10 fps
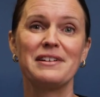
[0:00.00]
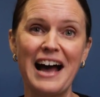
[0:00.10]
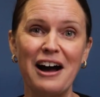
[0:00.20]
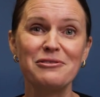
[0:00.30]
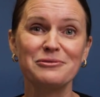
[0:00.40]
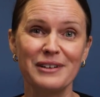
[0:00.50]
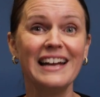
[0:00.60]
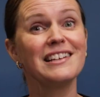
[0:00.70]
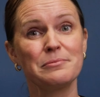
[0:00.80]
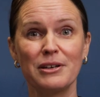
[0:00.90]
enough,
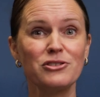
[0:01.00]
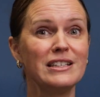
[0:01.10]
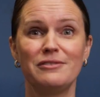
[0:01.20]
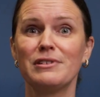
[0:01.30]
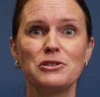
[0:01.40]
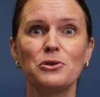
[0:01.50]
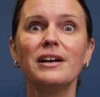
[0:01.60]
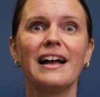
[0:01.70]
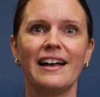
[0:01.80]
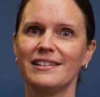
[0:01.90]
right? Especially in Victoria.